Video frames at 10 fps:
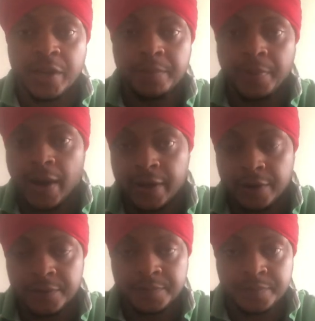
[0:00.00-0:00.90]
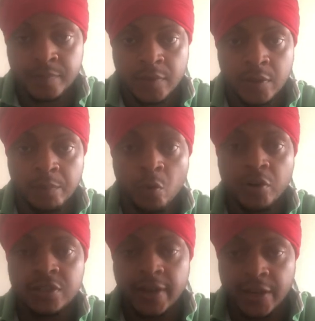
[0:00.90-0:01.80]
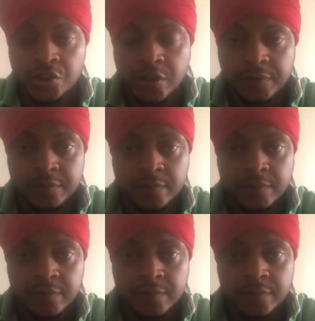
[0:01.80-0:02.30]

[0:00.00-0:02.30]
Empire, the Moorish nation,